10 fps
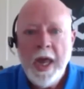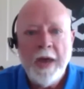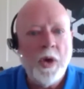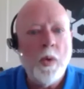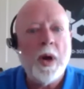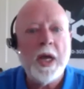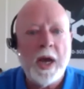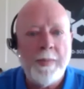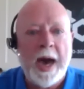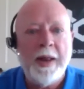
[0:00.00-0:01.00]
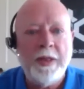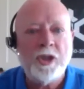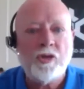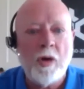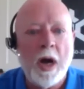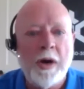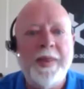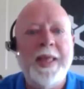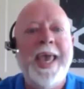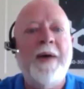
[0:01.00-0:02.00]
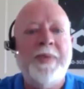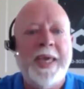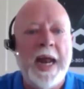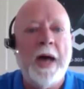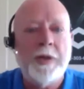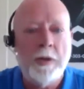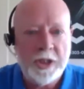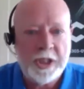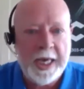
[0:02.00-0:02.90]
if you want to come out of this stronger, then you have to get out there and